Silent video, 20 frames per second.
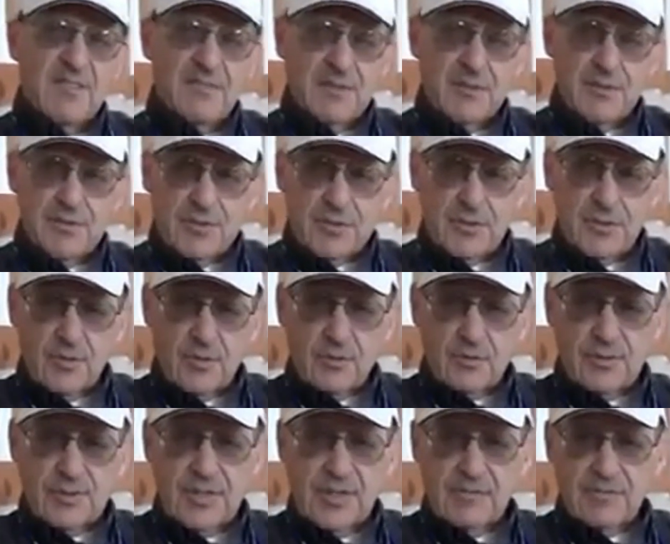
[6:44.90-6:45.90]
years ago,
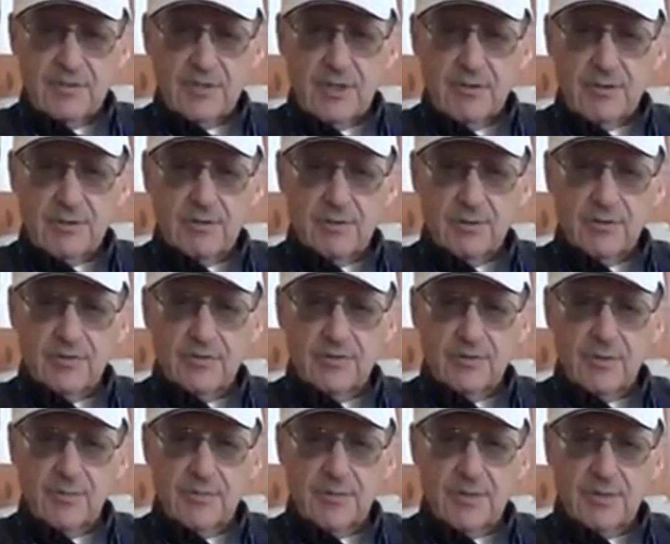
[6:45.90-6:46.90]
we gave Jerry Lewis
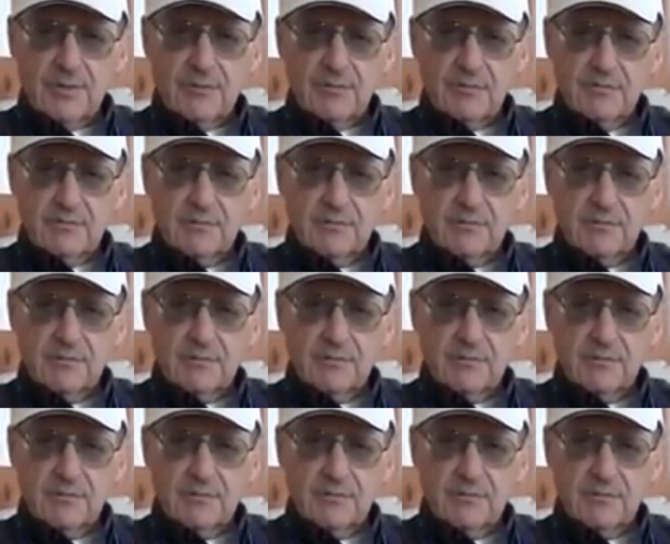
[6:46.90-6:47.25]
from the